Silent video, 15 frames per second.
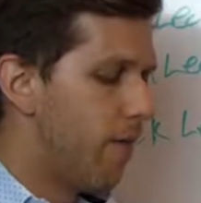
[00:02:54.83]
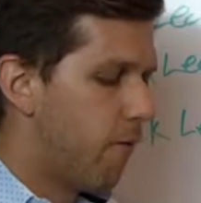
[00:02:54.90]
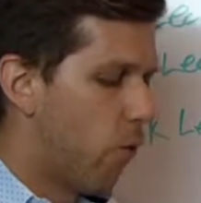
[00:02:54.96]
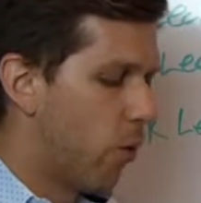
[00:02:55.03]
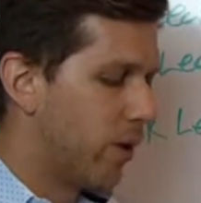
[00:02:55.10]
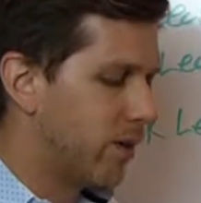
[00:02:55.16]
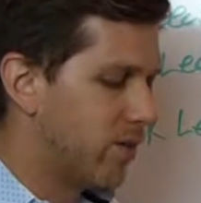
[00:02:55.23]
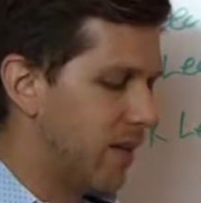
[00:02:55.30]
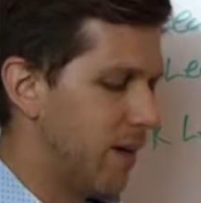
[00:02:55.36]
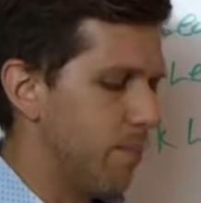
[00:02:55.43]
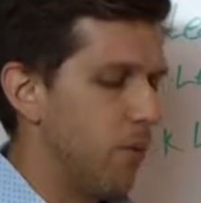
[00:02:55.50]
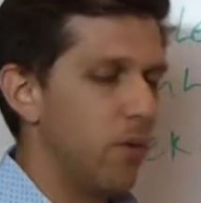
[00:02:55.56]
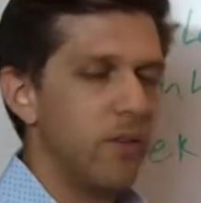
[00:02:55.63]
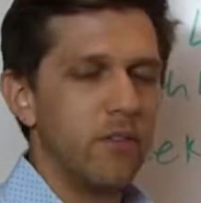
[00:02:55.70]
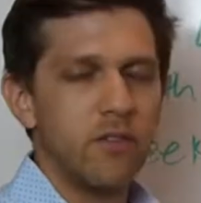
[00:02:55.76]
For
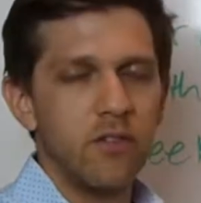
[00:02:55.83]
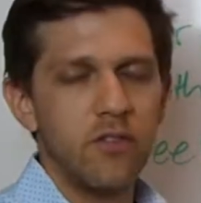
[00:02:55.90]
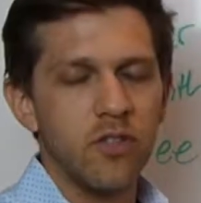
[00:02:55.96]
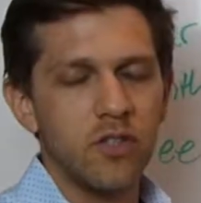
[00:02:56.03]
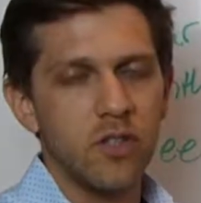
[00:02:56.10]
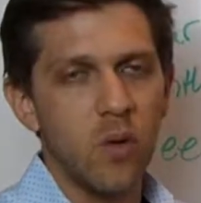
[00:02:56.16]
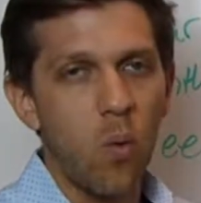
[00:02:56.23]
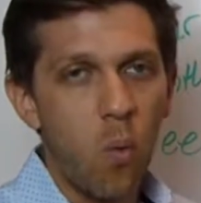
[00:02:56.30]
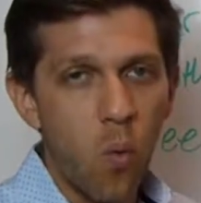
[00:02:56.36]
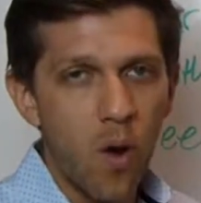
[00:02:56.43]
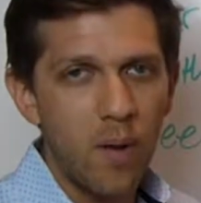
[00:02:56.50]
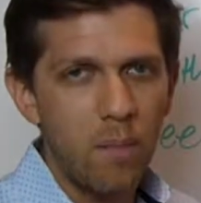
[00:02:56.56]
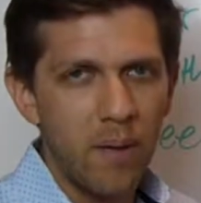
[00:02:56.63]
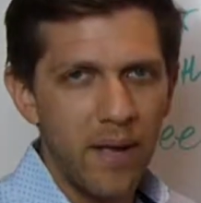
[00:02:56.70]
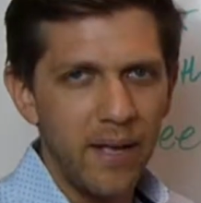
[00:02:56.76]
example, this is just
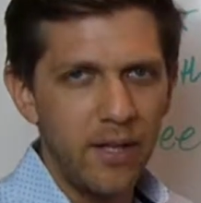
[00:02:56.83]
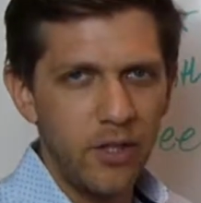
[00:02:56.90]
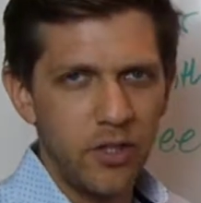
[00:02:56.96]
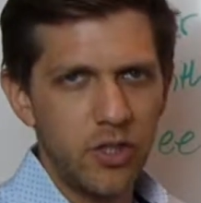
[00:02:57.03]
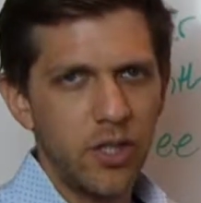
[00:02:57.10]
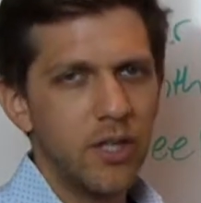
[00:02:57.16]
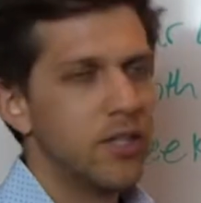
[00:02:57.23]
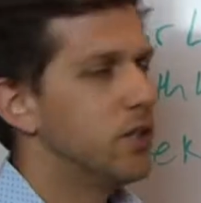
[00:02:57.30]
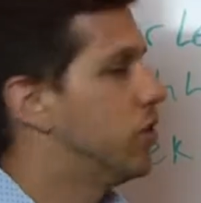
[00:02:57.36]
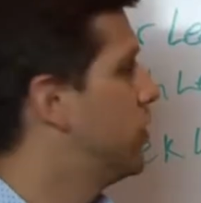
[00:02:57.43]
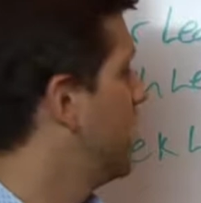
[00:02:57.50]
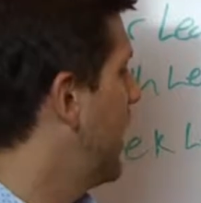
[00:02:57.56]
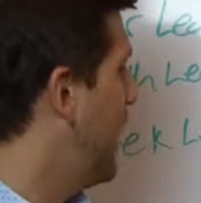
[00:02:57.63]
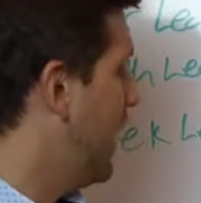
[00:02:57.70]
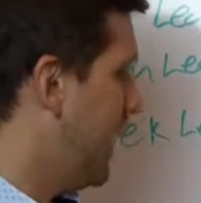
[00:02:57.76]
one page,
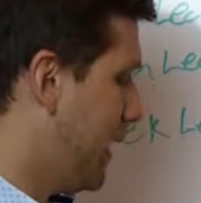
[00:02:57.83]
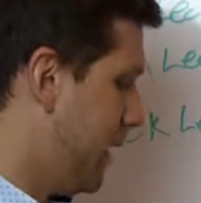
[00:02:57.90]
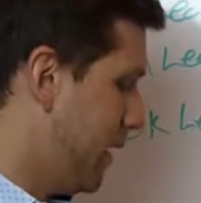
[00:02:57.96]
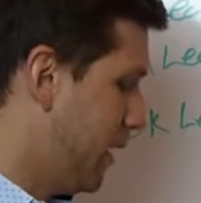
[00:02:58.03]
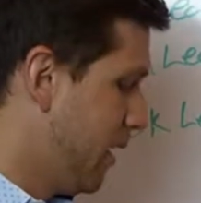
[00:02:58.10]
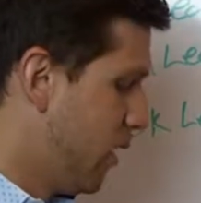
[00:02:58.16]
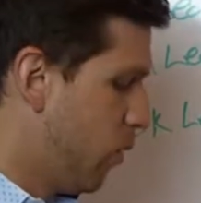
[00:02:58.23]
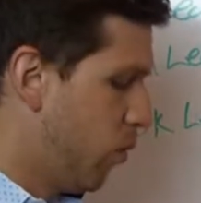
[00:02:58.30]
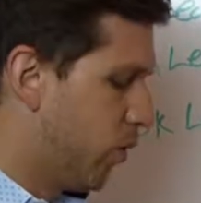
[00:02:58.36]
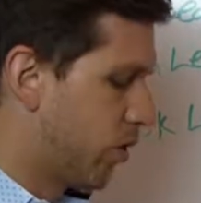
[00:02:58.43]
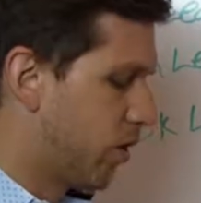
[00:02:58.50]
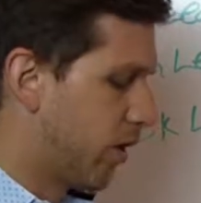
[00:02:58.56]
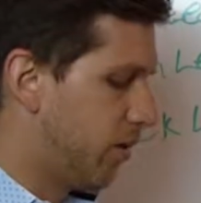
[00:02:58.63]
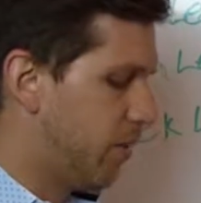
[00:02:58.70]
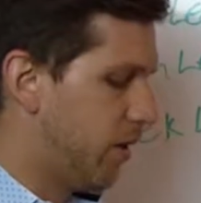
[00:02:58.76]
and
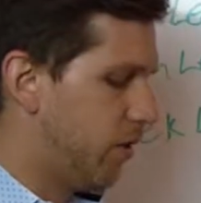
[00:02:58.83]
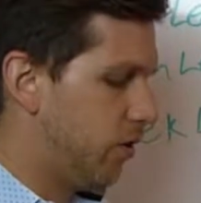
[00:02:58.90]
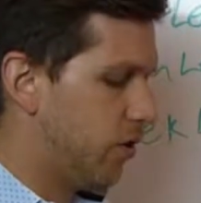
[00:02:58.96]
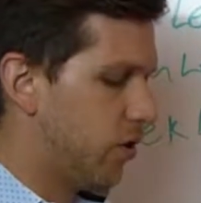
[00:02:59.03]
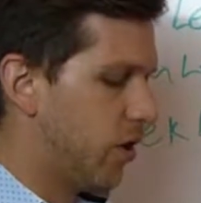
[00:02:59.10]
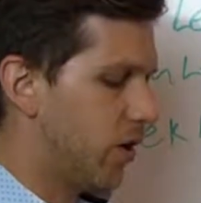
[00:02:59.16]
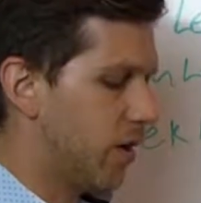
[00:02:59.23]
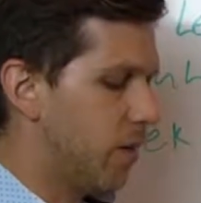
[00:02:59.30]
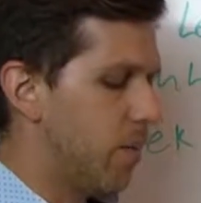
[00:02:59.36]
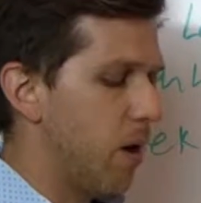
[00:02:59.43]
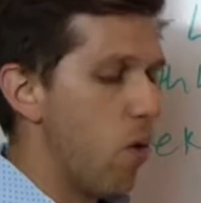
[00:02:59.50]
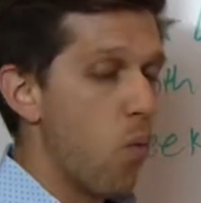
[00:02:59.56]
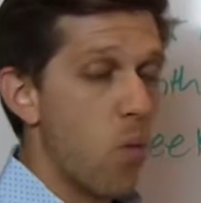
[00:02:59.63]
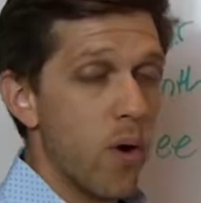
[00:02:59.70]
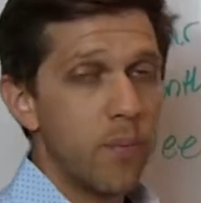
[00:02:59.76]
we're going to be talking
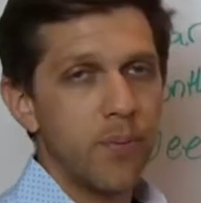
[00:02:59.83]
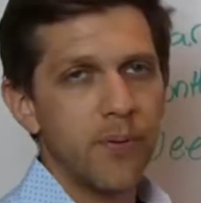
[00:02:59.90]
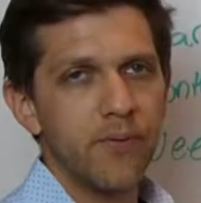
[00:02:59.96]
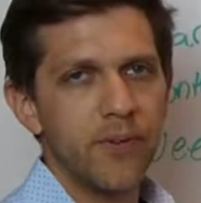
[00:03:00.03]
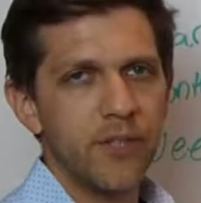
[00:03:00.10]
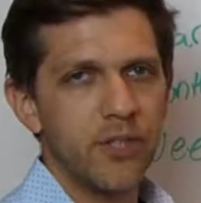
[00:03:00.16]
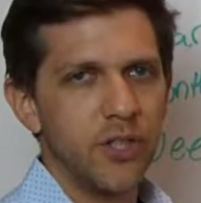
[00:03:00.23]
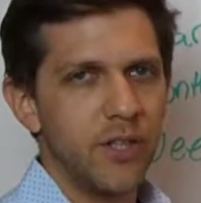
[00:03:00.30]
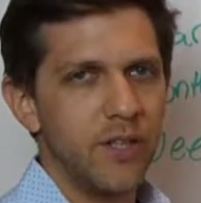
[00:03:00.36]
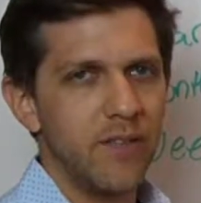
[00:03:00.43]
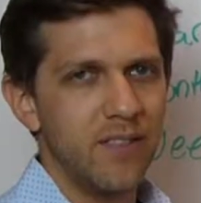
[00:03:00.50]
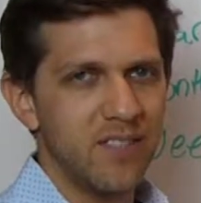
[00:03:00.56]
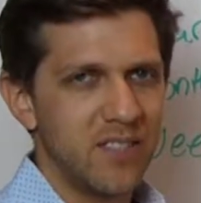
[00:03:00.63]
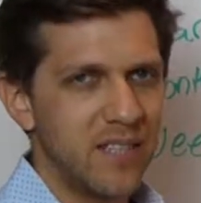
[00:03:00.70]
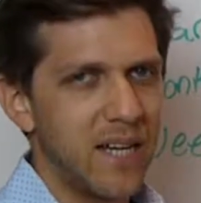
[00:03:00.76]
about one provision
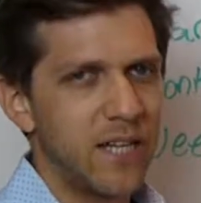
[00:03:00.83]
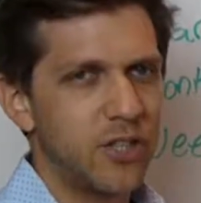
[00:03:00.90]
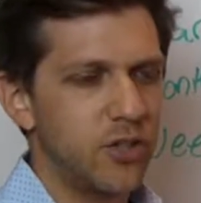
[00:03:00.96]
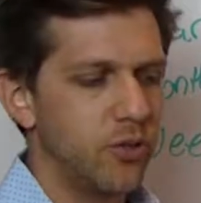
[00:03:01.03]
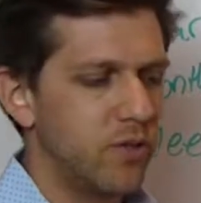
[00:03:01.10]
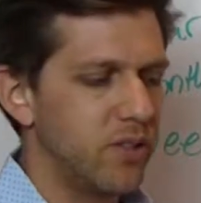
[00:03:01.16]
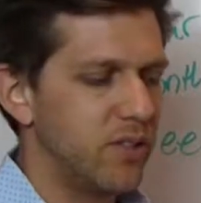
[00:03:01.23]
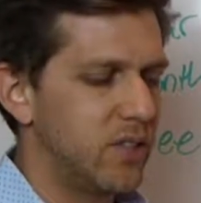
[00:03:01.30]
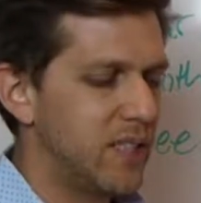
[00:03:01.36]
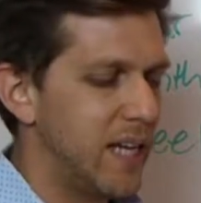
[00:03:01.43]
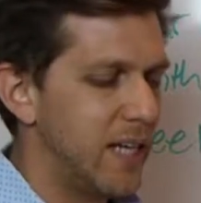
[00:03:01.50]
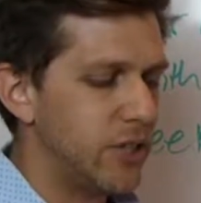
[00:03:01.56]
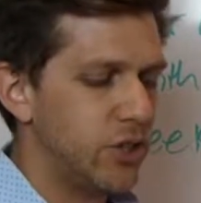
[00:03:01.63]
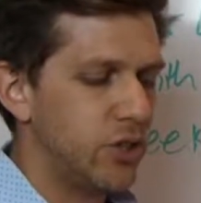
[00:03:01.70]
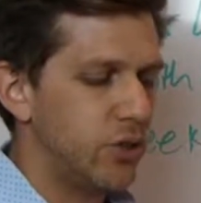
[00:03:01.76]
in the statute. The
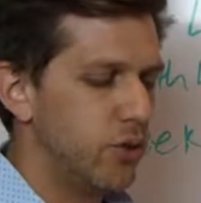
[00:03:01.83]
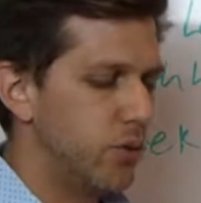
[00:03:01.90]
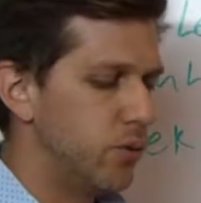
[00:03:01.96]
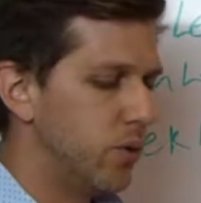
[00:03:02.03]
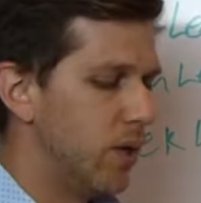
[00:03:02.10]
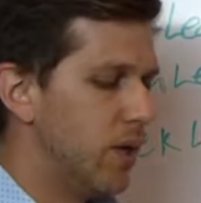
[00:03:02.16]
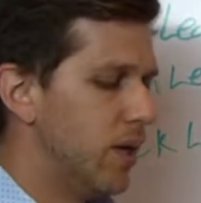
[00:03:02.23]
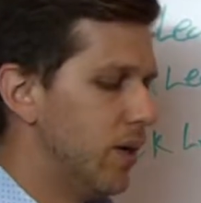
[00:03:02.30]
statute,